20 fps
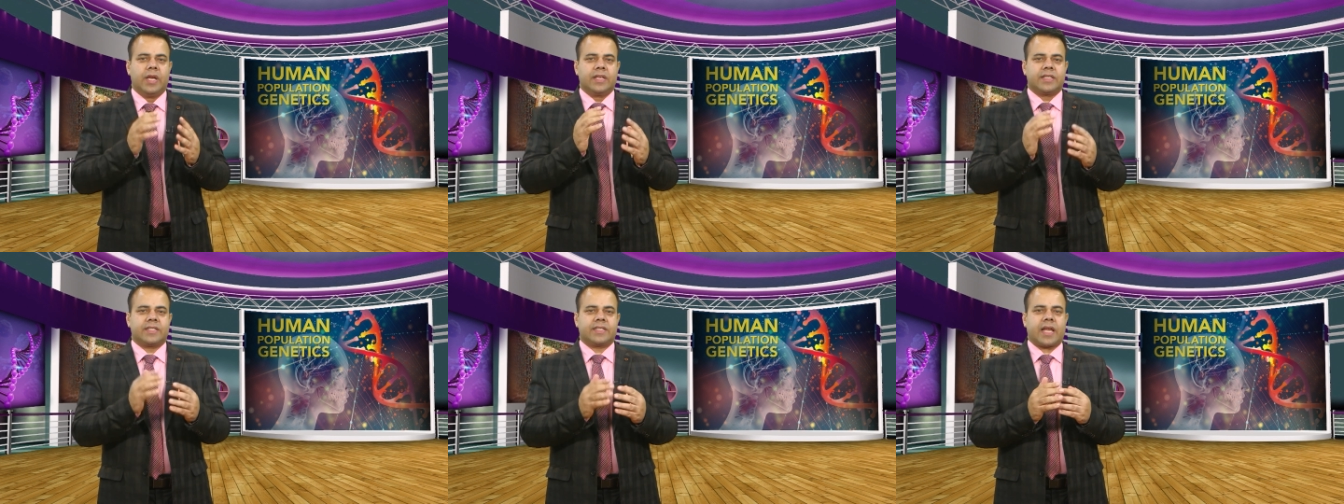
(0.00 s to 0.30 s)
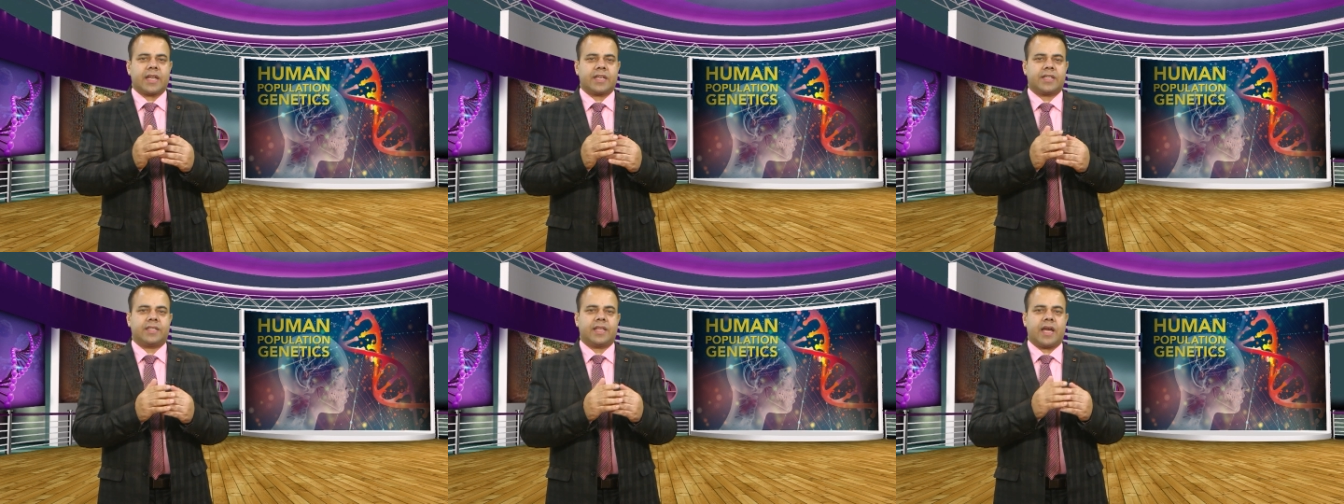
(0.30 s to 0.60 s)

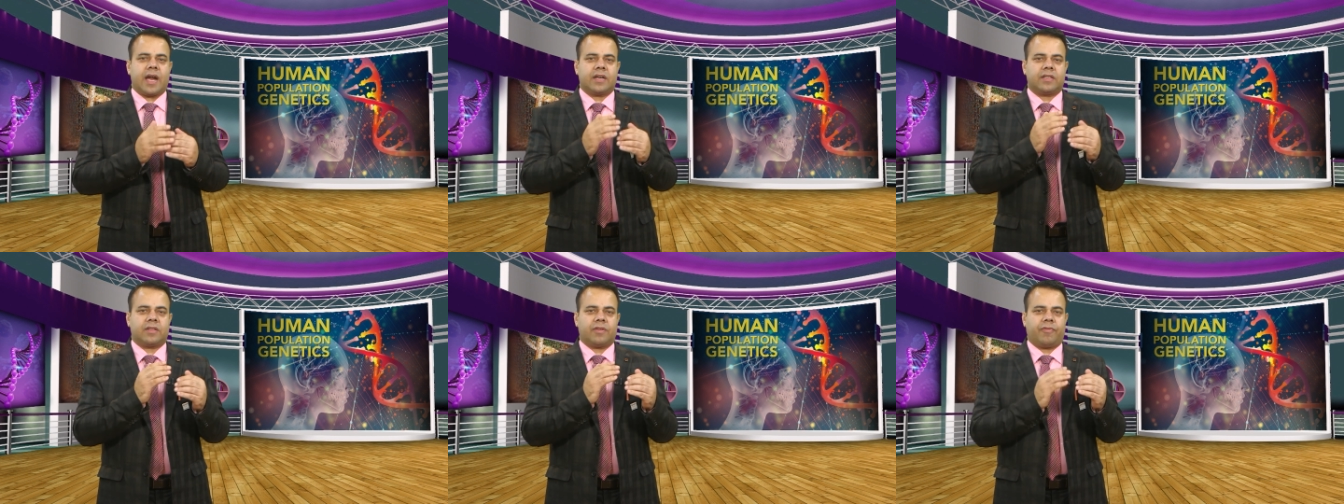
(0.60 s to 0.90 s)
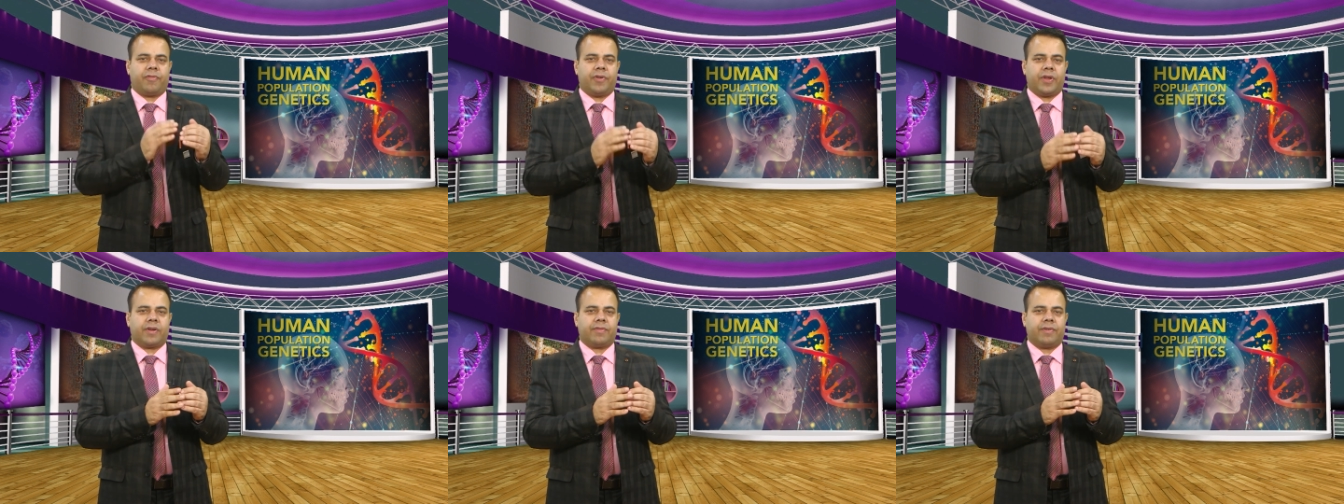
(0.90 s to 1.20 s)
such that the
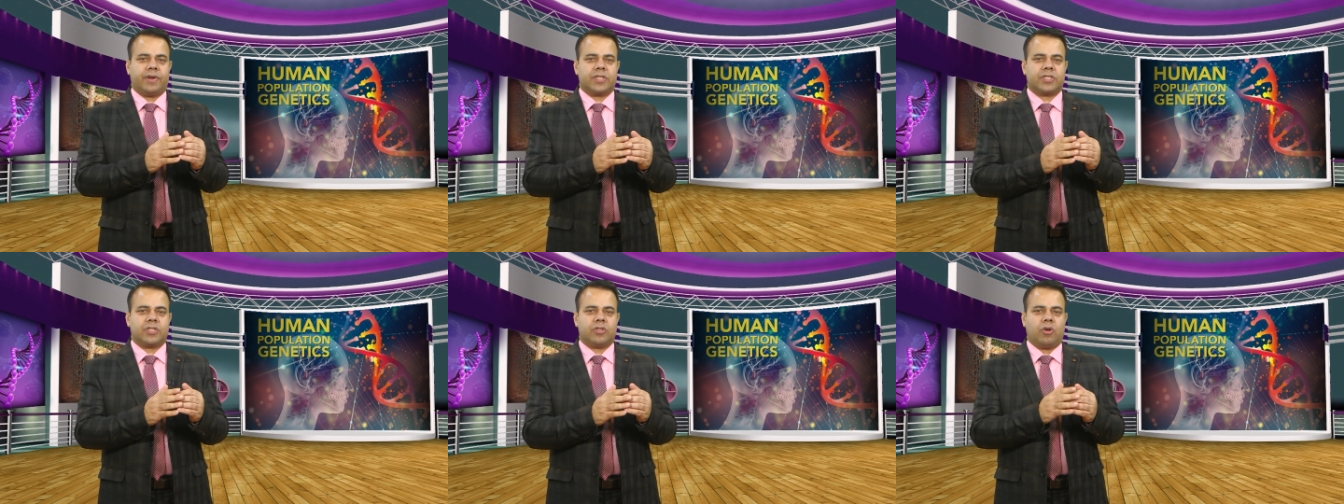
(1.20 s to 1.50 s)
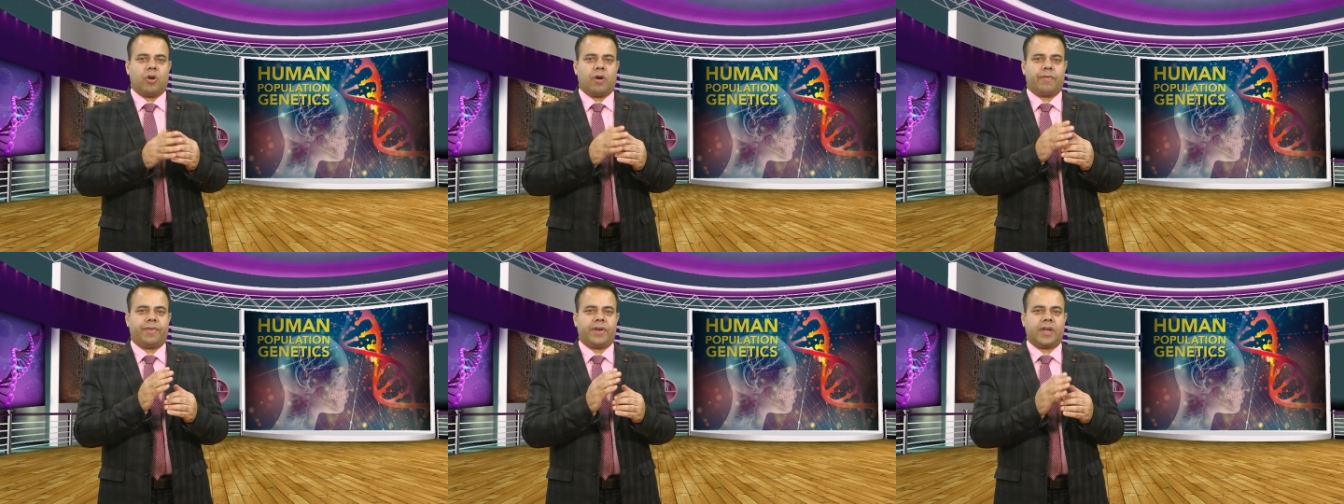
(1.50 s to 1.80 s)
frequency
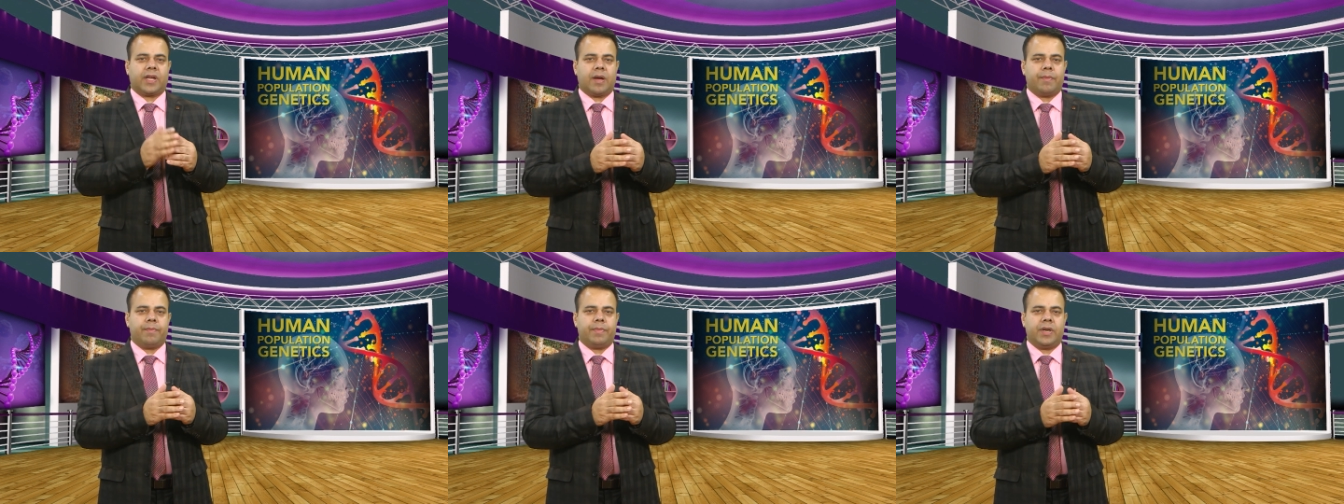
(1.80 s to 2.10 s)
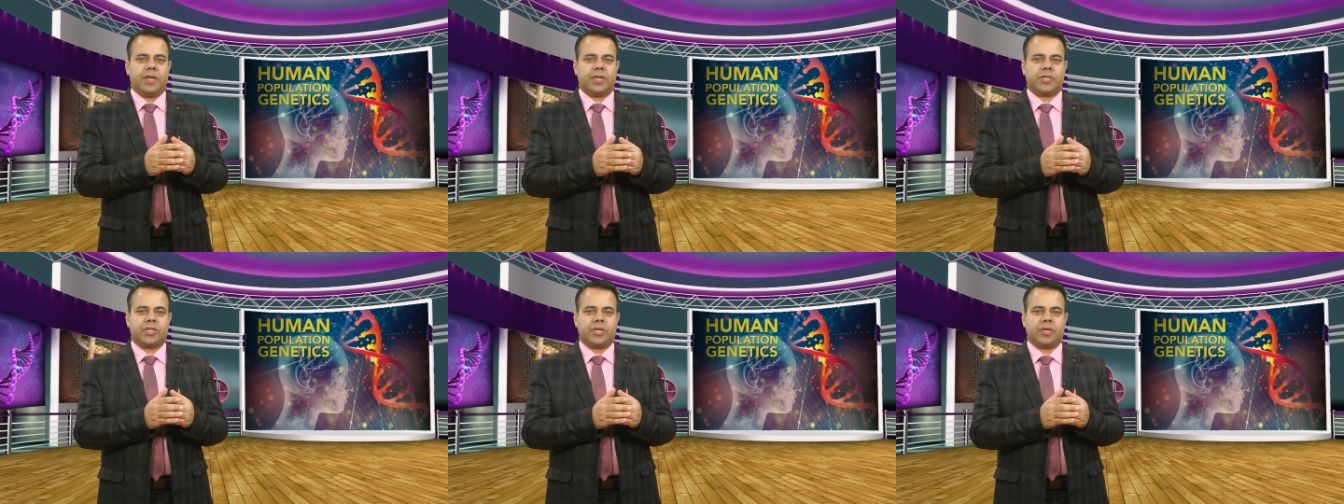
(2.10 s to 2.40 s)
of
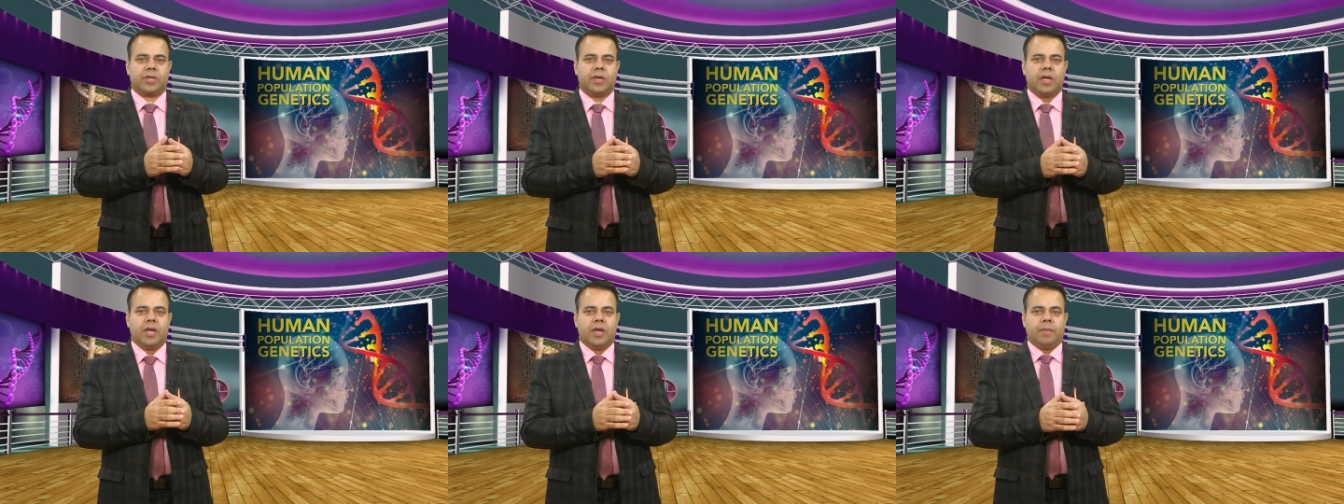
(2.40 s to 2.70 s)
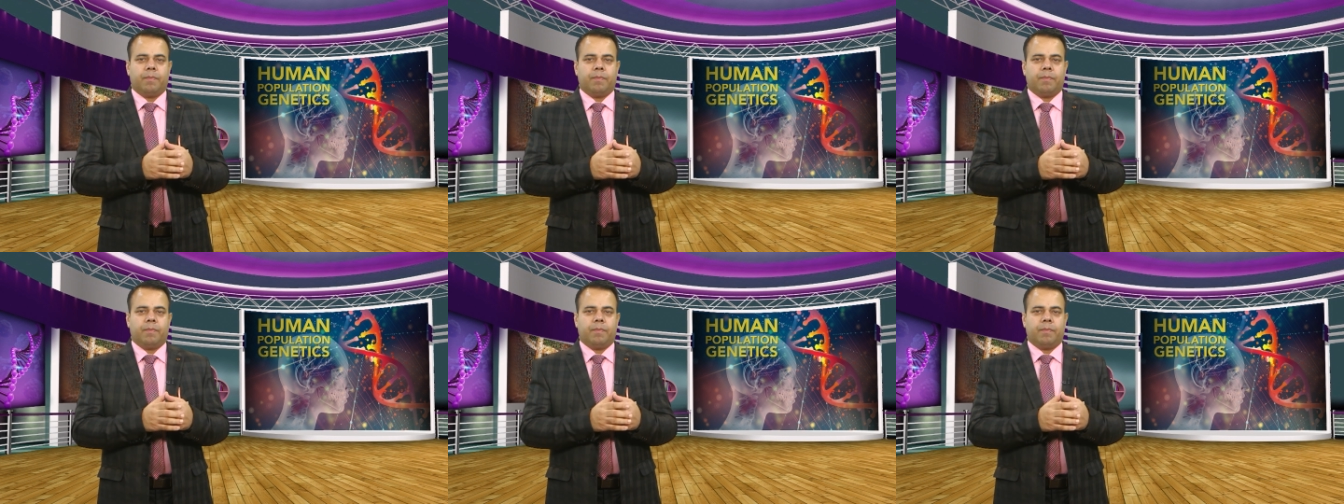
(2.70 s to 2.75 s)
recombination